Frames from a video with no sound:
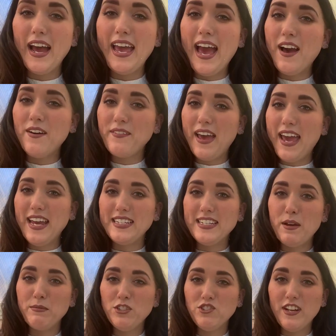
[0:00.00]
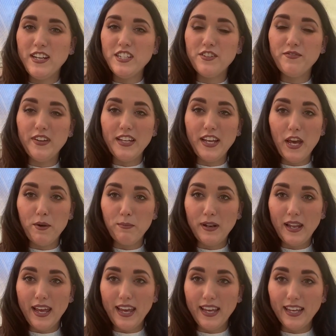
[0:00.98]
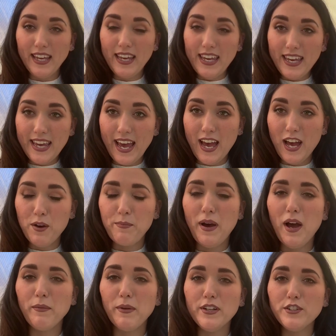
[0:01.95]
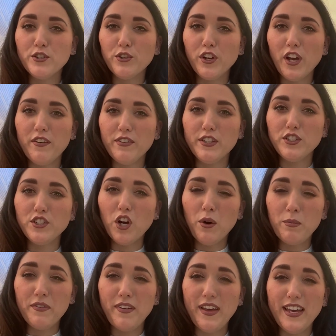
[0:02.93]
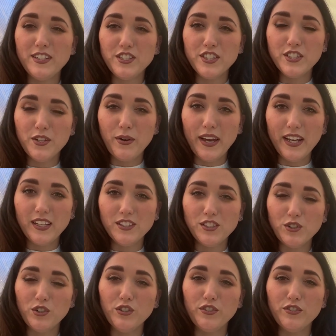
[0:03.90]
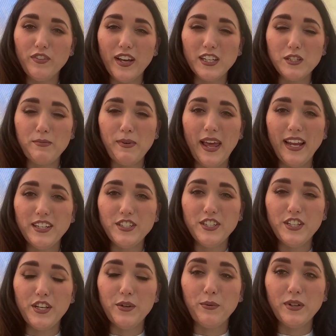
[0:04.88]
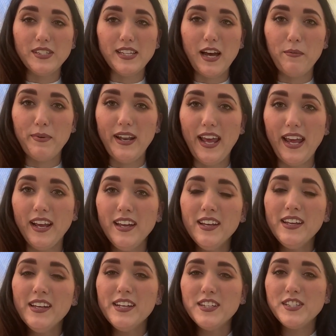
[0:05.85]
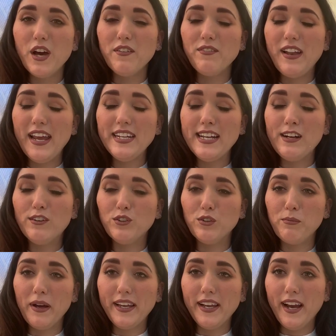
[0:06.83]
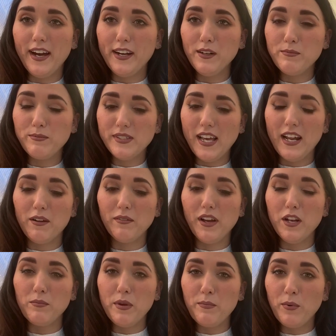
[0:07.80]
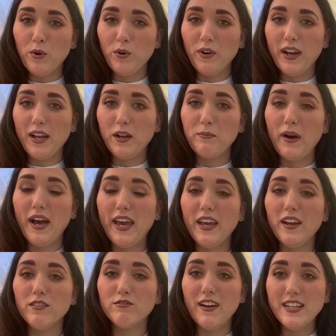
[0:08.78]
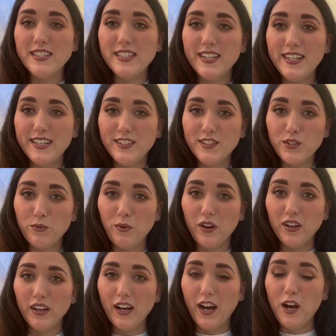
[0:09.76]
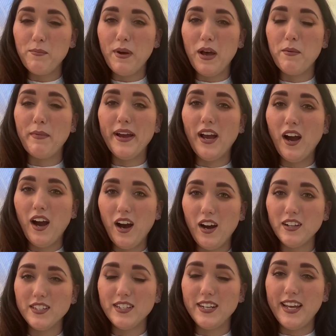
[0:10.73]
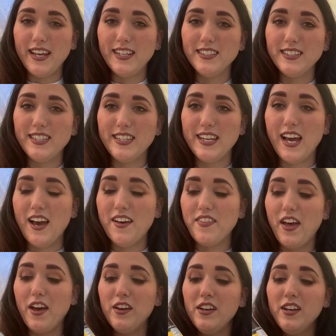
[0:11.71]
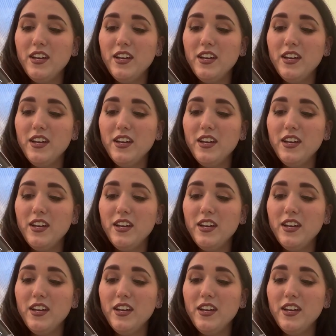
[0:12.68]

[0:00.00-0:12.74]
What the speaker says: I have a demonstration video playing here, but I'm going to talk over the top of it just so I can sort of explain to you what's happening. So I've laid out all my cups and I'm going to be pouring my resin into one cup and my hardener into the other.